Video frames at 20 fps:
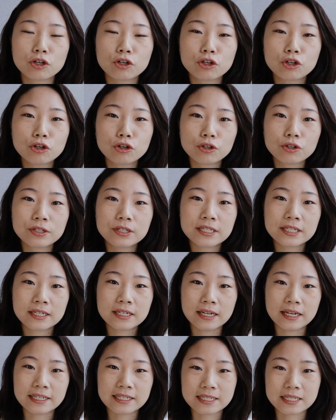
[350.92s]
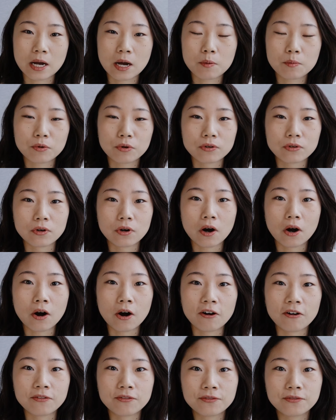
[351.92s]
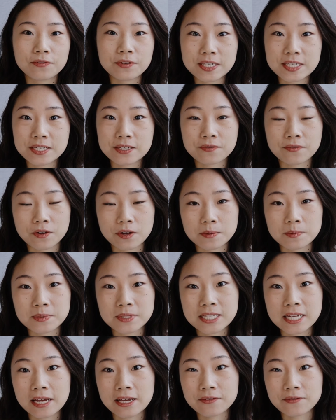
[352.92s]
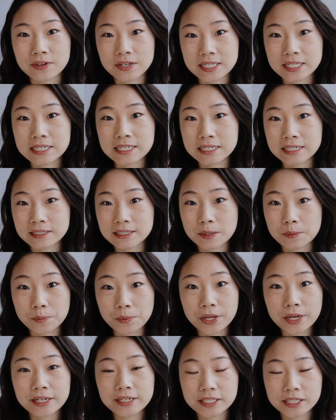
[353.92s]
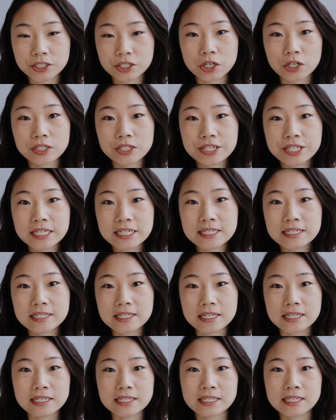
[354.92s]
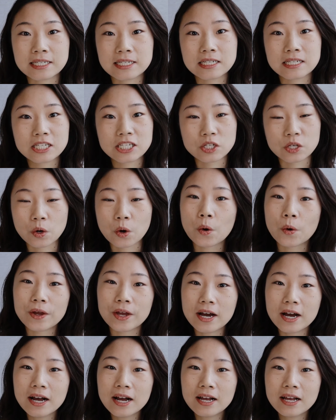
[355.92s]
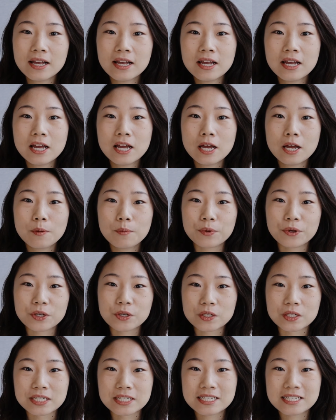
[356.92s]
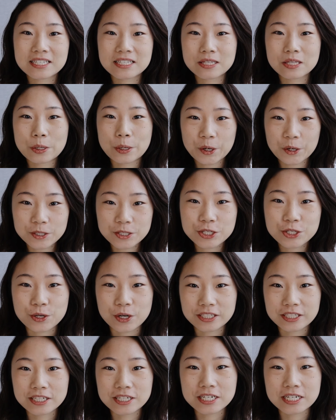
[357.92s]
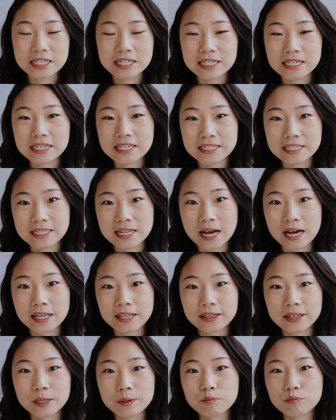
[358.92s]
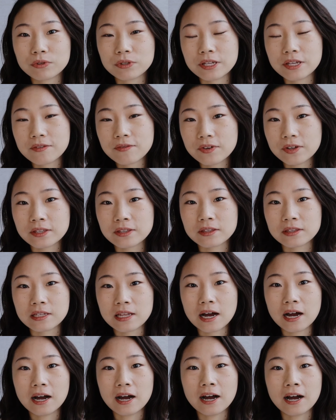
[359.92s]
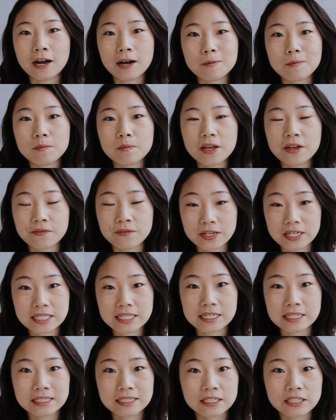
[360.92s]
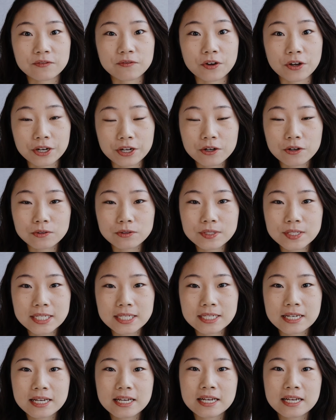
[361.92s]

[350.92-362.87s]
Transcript: good example of VC firms that invest in competing technologies is Sequoia, because their strategy is that they believe in investing verticals